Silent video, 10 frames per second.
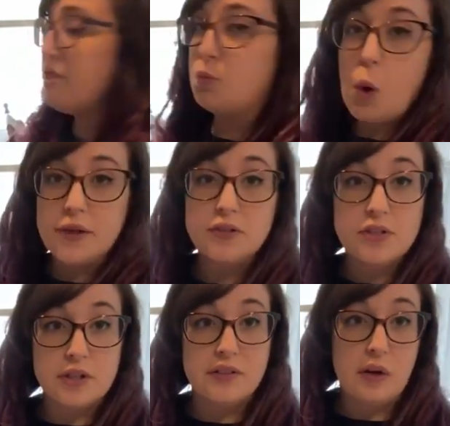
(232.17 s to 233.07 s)
have one
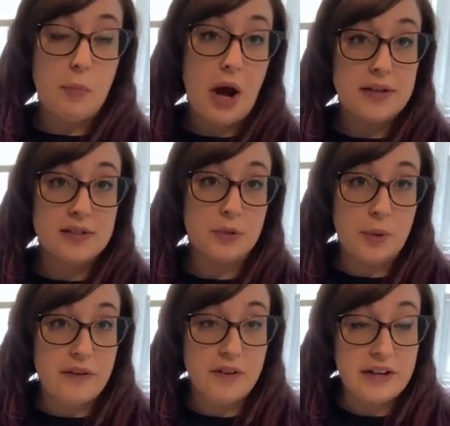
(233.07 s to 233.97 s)
serving of pasta
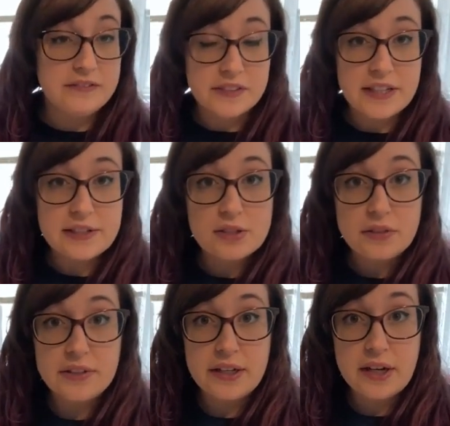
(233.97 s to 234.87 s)
whenever I feel like
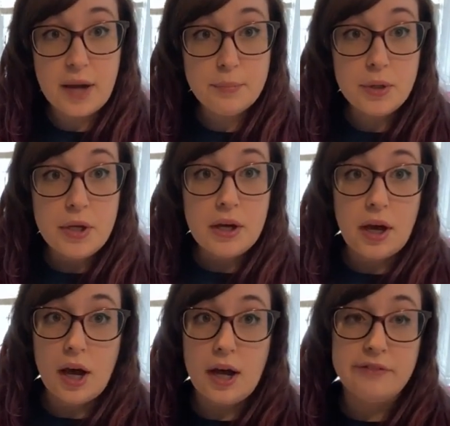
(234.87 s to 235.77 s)
serving it up
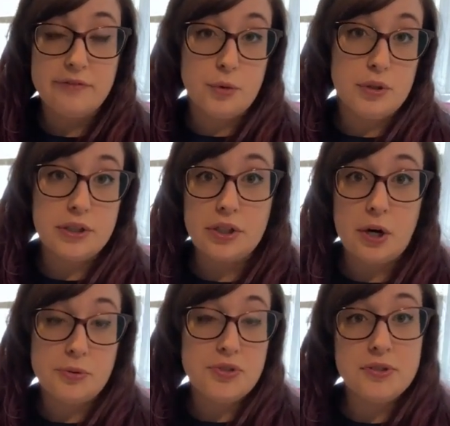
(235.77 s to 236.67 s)
uh, for, you
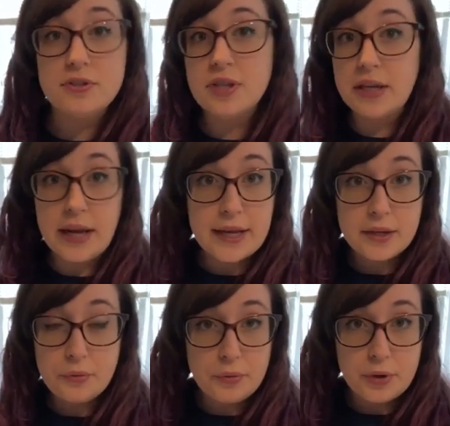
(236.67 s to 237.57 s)
know,
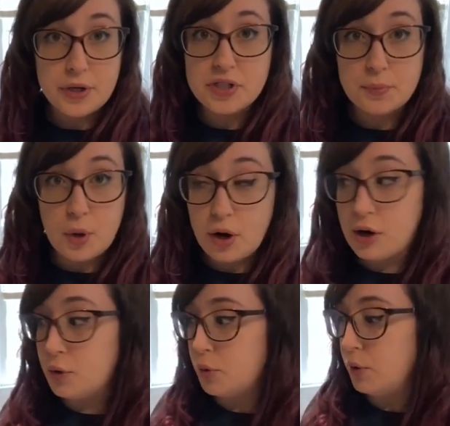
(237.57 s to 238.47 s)
tonight or
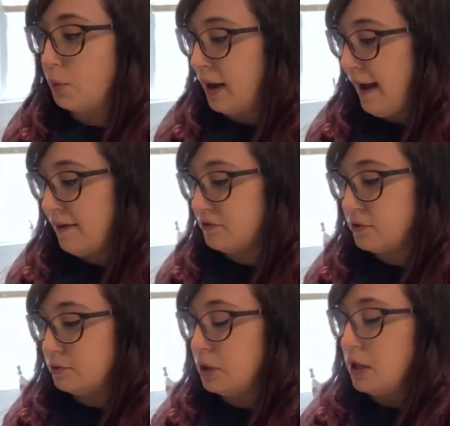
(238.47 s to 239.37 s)
tomorrow or what have
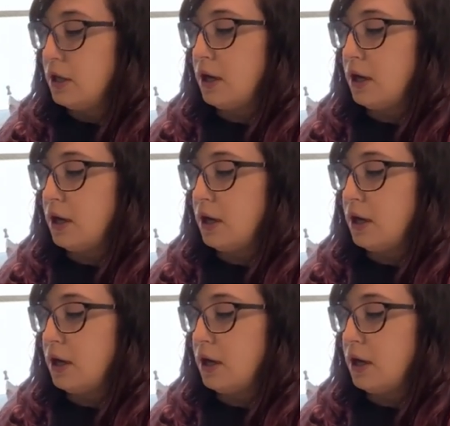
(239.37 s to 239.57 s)
you.